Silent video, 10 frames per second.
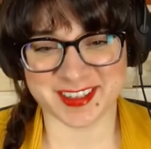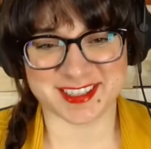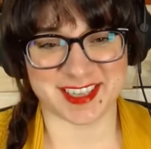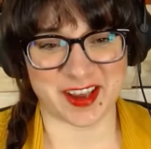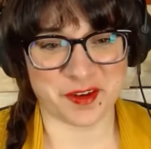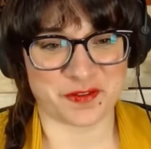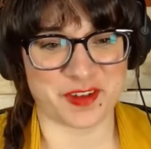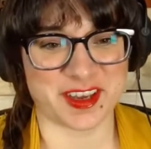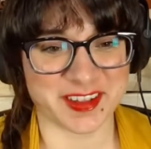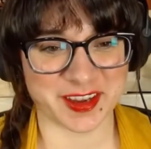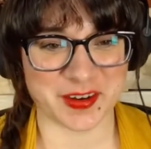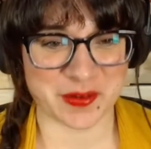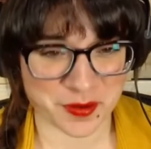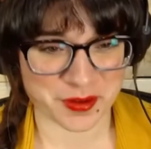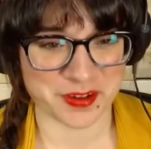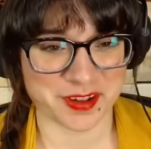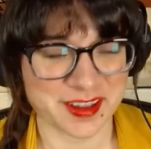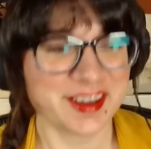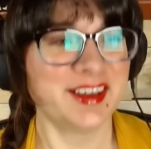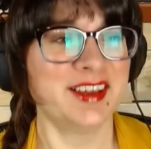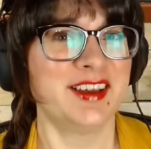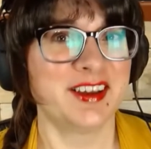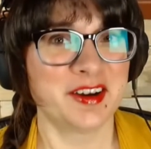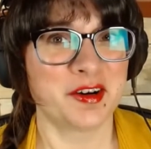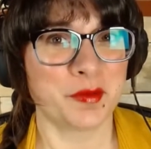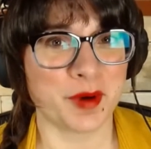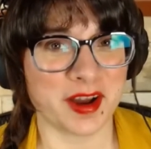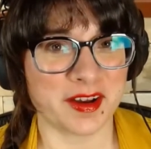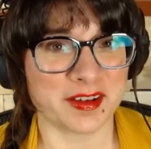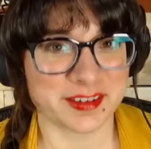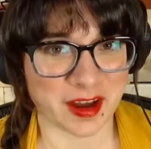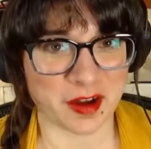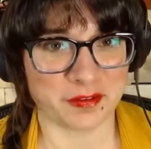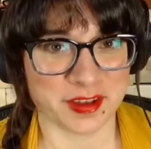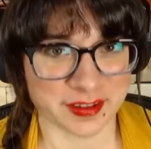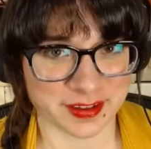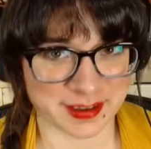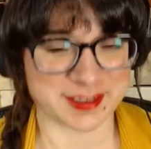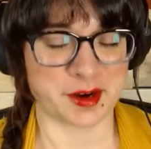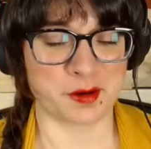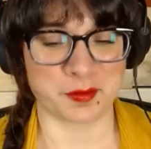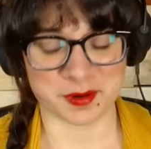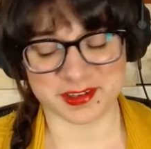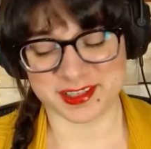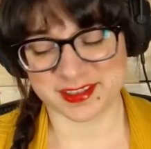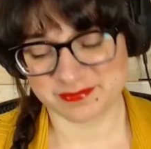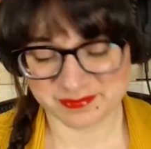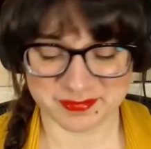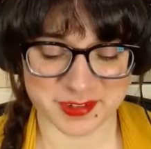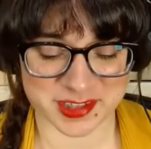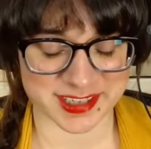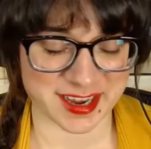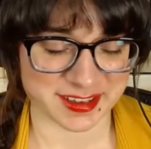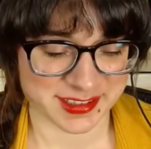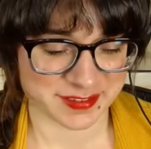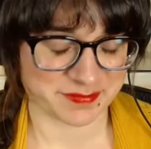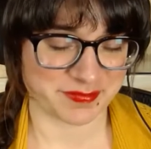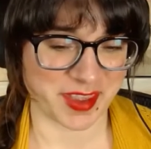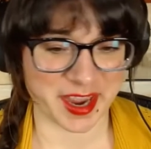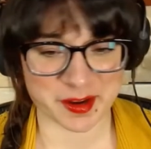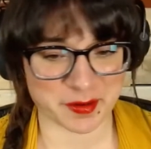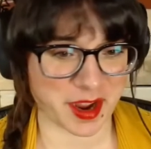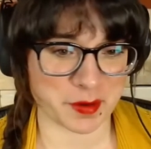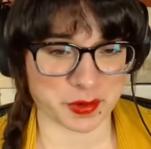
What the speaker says: yourself feeling cool while not feeling like a terrible person, which is nice. I appreciate